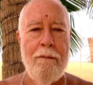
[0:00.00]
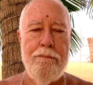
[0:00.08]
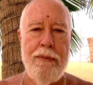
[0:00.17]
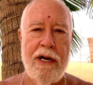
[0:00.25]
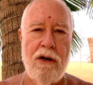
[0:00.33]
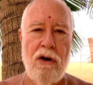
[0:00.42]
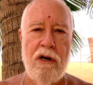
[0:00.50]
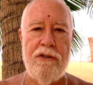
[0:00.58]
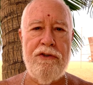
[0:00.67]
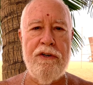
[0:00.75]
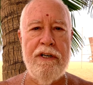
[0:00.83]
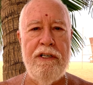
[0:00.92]

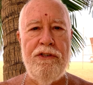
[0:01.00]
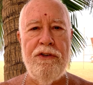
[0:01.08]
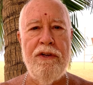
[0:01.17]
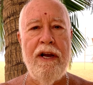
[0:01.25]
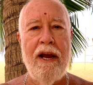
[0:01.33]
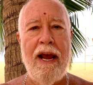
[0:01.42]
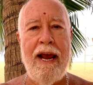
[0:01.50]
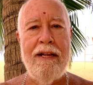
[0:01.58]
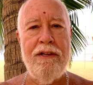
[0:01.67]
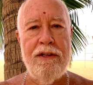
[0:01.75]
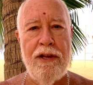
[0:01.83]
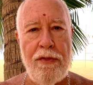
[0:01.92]
because it is the
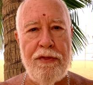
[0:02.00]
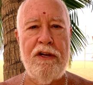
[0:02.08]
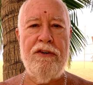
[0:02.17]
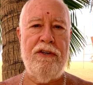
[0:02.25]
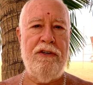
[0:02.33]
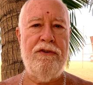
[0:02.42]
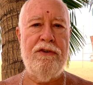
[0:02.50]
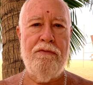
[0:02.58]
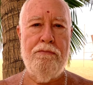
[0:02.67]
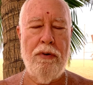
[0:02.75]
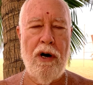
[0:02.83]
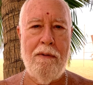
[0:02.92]
antithesis
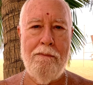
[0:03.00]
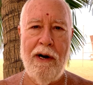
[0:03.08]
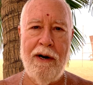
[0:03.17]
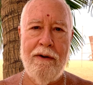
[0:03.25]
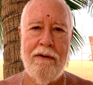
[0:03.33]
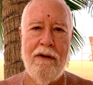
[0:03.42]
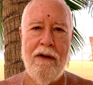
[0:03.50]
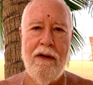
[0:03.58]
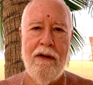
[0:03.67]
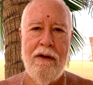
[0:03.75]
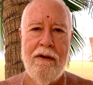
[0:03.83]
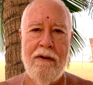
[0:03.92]
of Brahman.
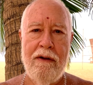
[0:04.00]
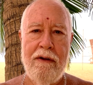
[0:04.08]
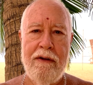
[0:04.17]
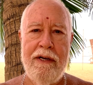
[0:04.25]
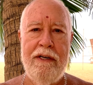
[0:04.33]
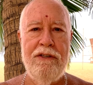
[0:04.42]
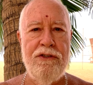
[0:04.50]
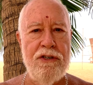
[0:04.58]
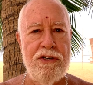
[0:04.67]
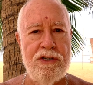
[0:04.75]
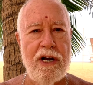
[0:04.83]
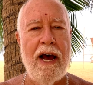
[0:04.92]
It is the
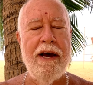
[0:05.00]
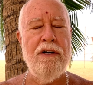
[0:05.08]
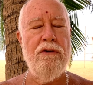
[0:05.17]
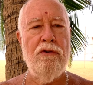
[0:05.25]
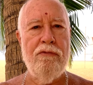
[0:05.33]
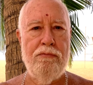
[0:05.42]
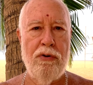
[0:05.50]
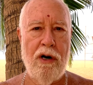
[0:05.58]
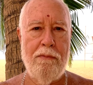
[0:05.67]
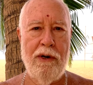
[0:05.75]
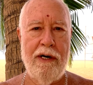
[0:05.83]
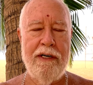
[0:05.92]
shadow of
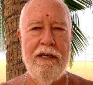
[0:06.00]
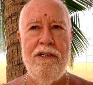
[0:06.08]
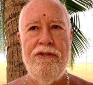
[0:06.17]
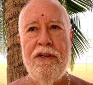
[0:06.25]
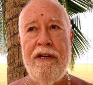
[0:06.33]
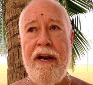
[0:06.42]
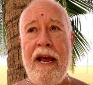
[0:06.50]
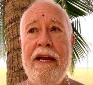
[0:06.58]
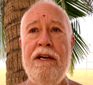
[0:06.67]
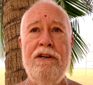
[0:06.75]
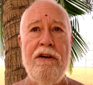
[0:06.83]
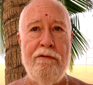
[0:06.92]
Brahman. It is the
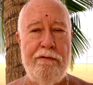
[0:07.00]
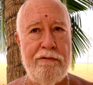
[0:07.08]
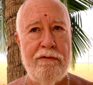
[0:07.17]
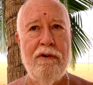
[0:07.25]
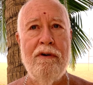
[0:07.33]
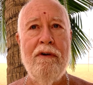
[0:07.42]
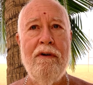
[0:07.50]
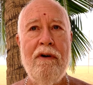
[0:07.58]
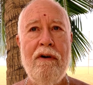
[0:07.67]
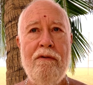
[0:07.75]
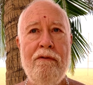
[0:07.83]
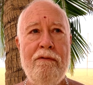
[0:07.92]
negative
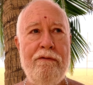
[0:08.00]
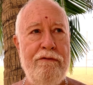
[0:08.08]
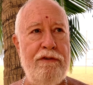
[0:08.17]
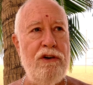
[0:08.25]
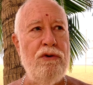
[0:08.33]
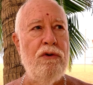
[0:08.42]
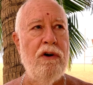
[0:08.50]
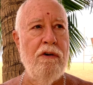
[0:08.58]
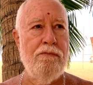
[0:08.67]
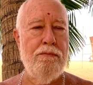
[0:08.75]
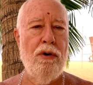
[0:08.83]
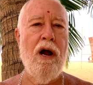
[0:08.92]
view
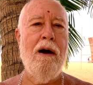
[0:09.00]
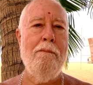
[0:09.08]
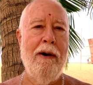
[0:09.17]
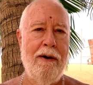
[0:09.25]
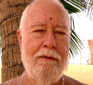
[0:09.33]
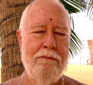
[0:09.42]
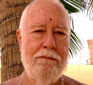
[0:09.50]
of Brahman.